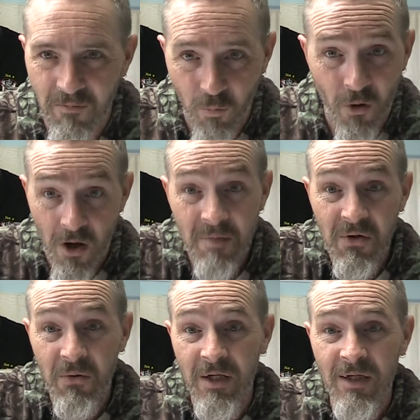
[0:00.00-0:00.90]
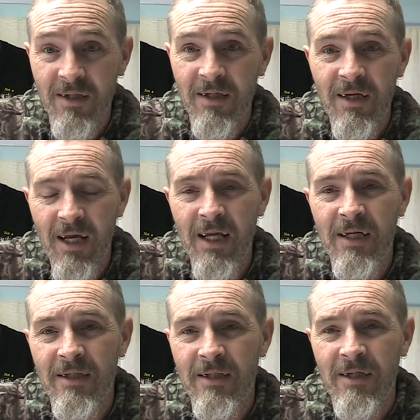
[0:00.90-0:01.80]
what I'm doing,
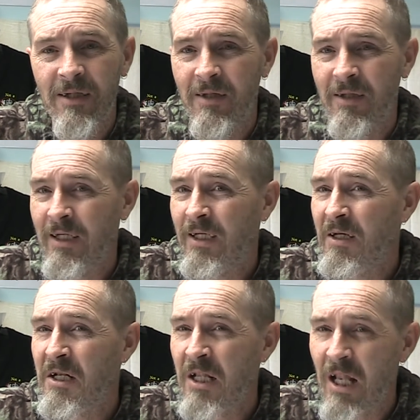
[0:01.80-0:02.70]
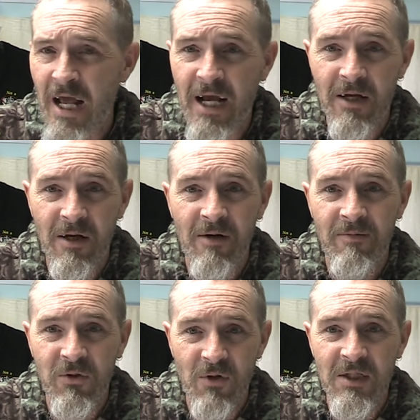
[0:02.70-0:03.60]
and the lack of
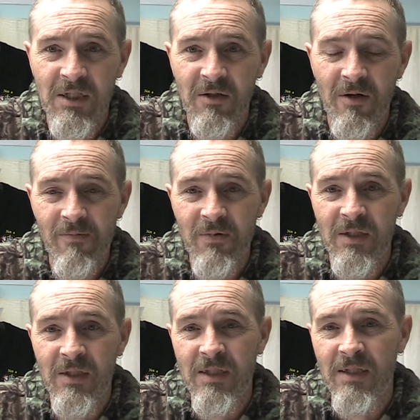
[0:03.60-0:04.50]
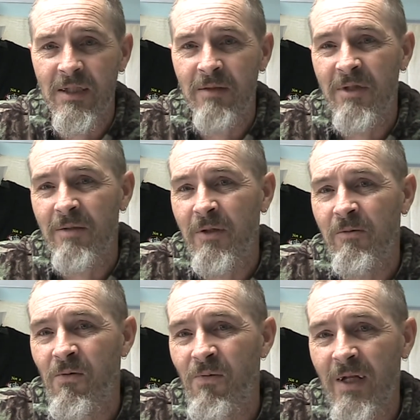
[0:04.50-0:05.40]
trust and confidence that seems to be
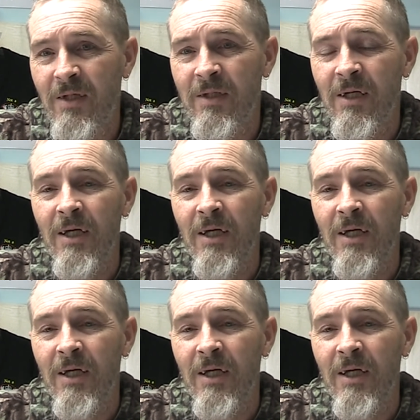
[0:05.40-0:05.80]
reflected